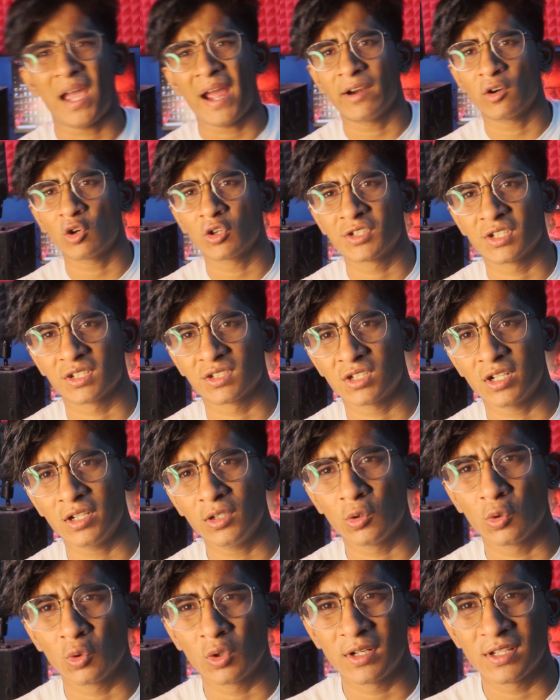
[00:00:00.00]
Android
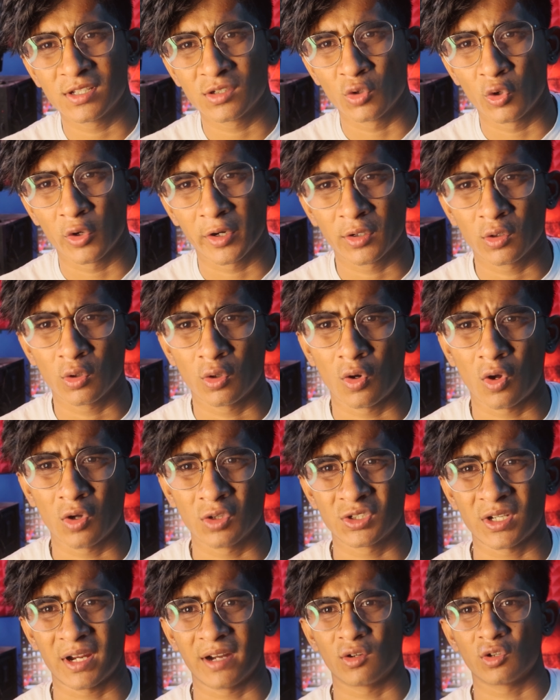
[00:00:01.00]
16, Google is going to
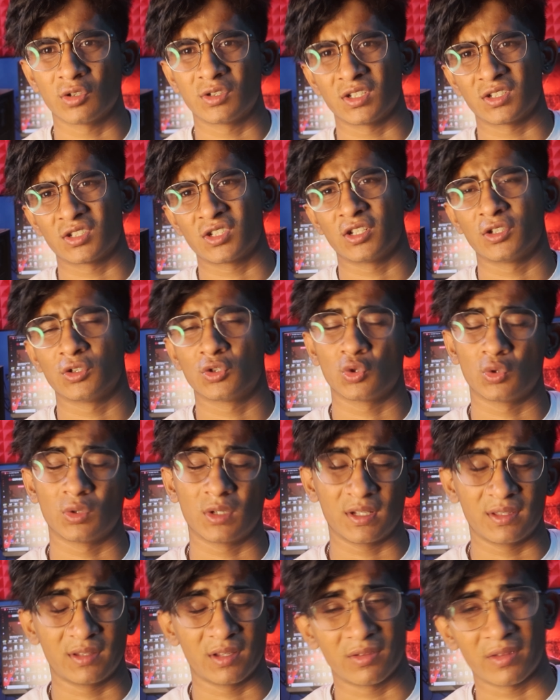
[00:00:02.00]
launch Android 16
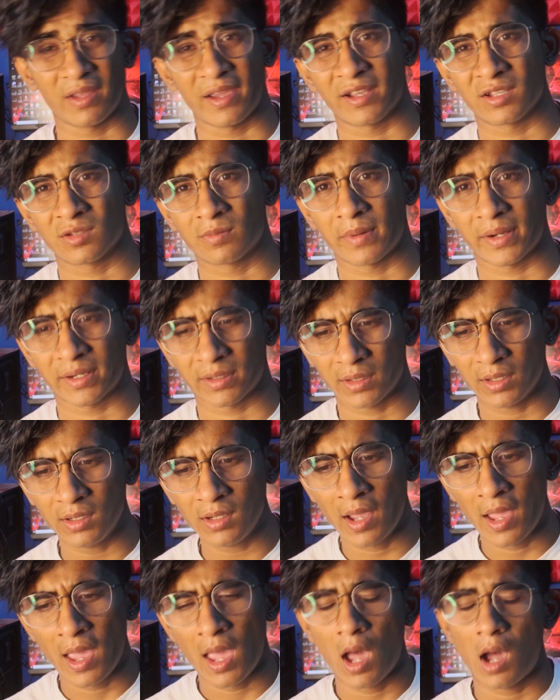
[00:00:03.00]
sooner than they
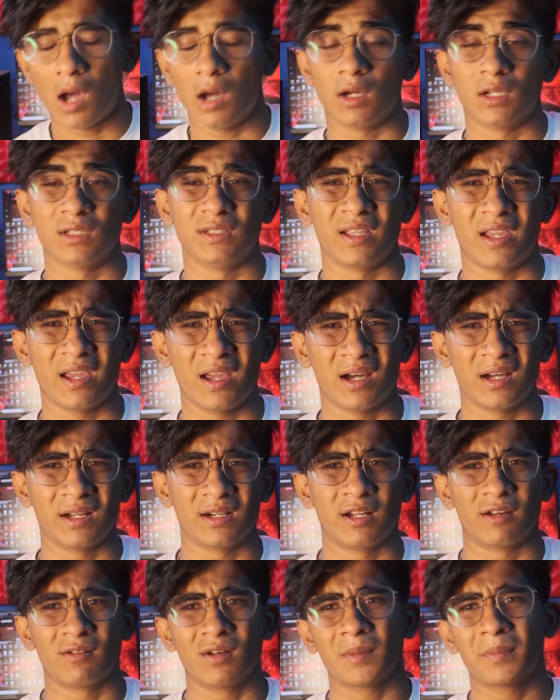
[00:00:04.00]
expected. They are
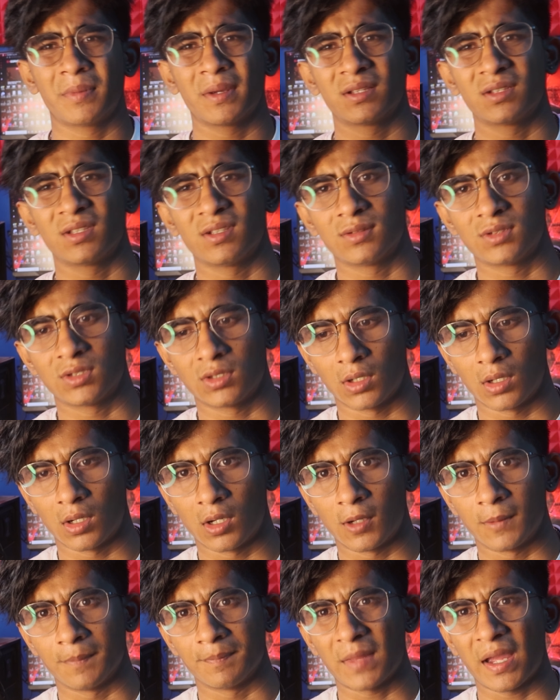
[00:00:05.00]
developing this
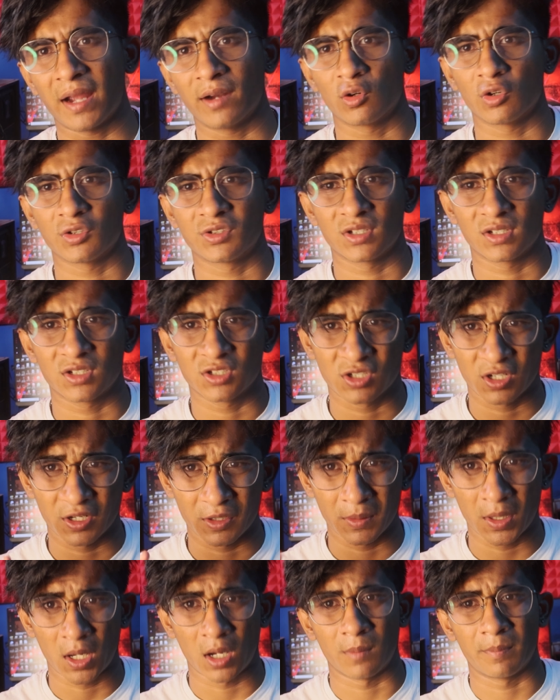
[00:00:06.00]
Android
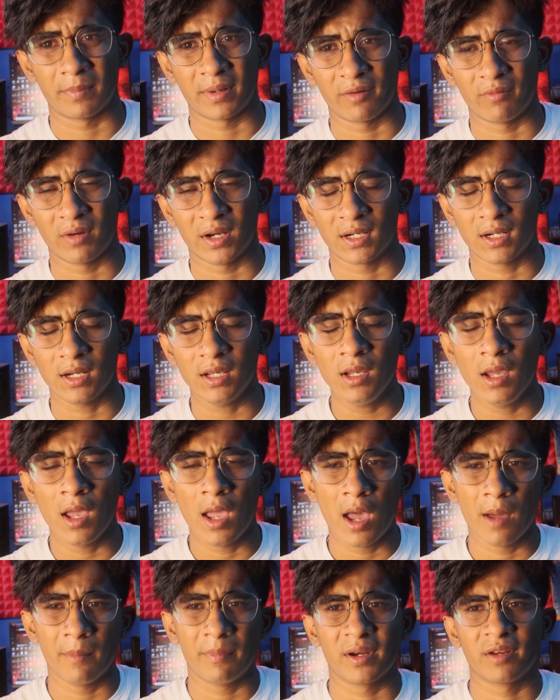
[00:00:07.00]
16 privately.
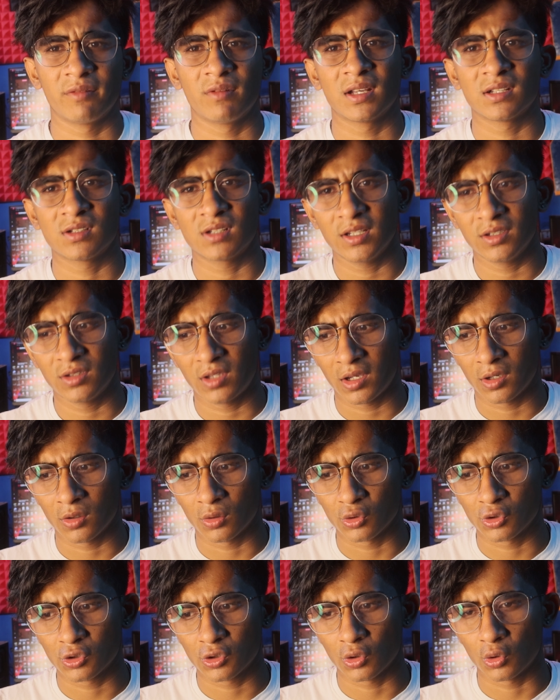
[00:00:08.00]
Previously they
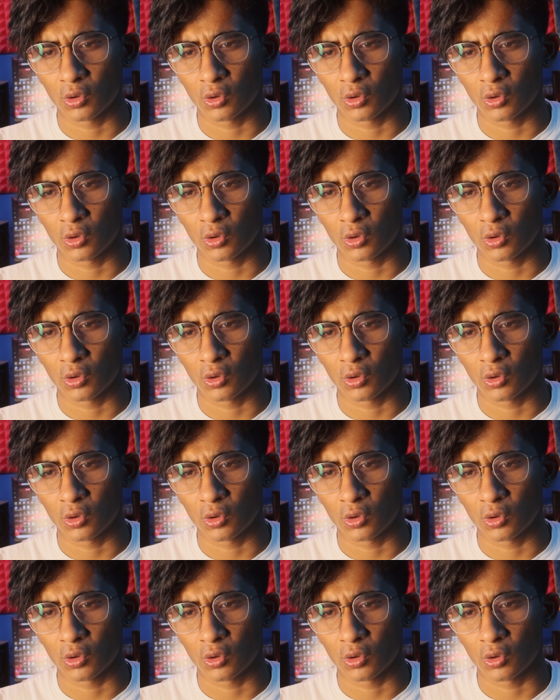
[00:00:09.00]
used